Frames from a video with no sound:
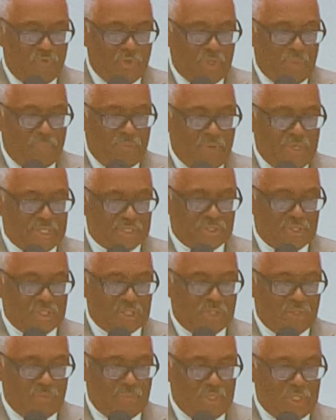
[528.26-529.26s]
for the
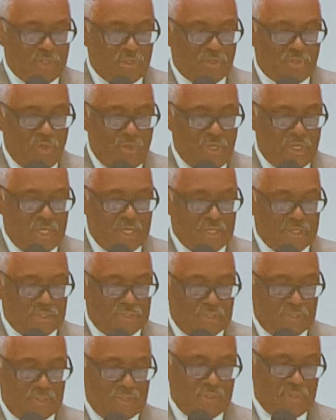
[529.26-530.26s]
present to be
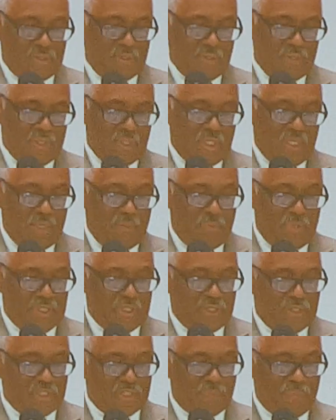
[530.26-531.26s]
joyous, but
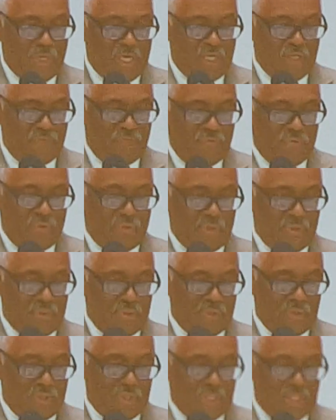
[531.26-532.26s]
it is painful.
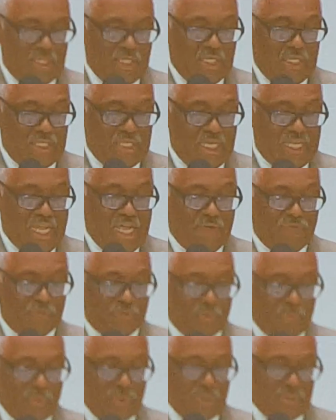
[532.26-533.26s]
Yet
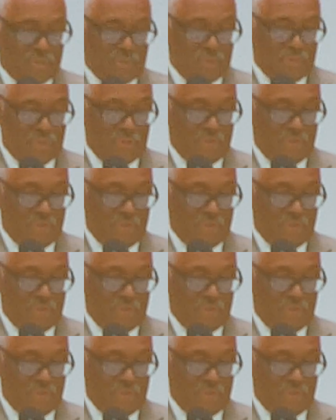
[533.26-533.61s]
afterward,